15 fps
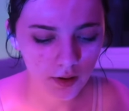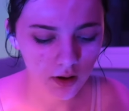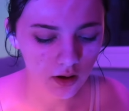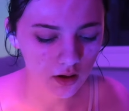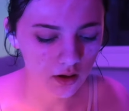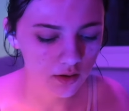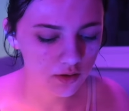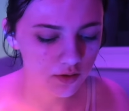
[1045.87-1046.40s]

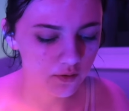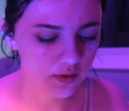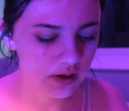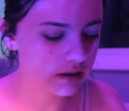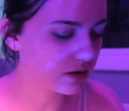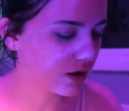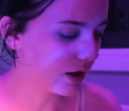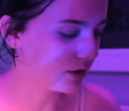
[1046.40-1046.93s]
But the
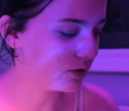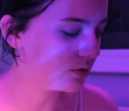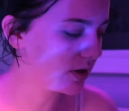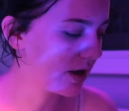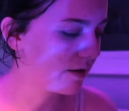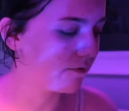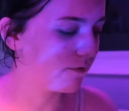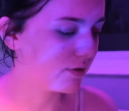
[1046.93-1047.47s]
things I use
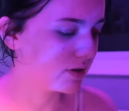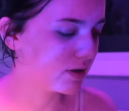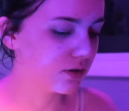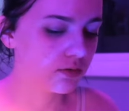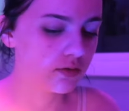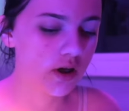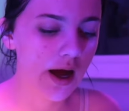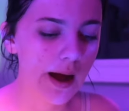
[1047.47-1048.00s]
every
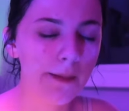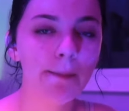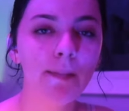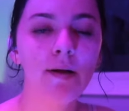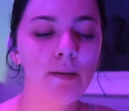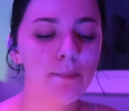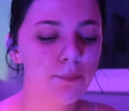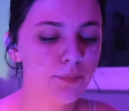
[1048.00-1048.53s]
single time
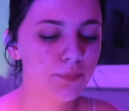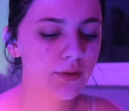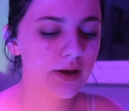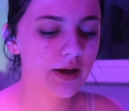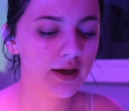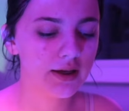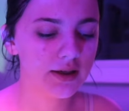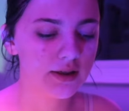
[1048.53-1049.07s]

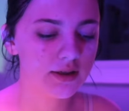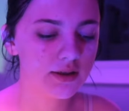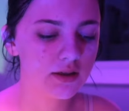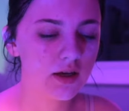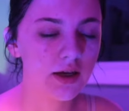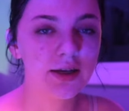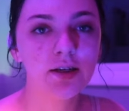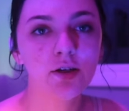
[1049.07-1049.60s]

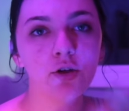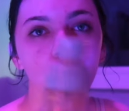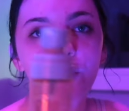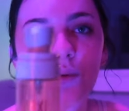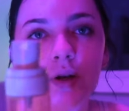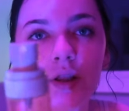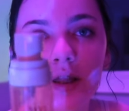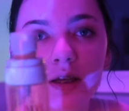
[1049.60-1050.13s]
is, I need a
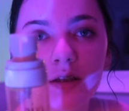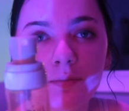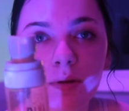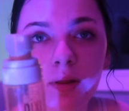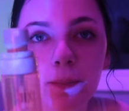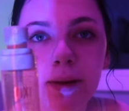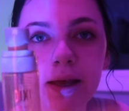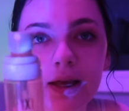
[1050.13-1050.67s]
new one of this,
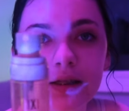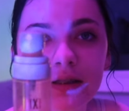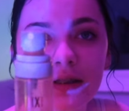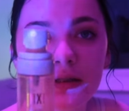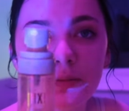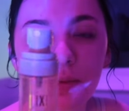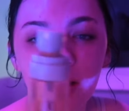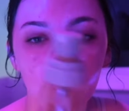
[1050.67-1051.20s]
but the
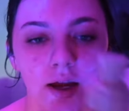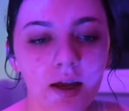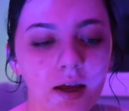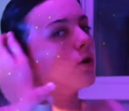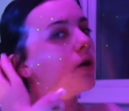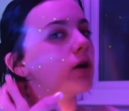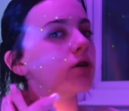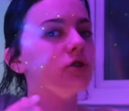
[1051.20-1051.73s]
Pixi spray.
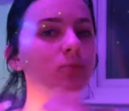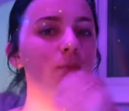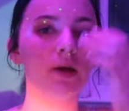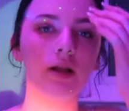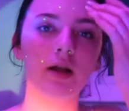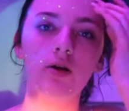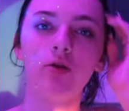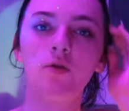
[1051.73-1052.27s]
So I just
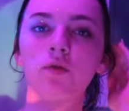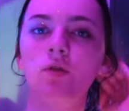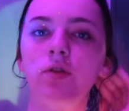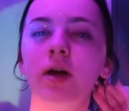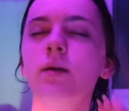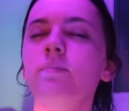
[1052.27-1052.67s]
spray it out on a few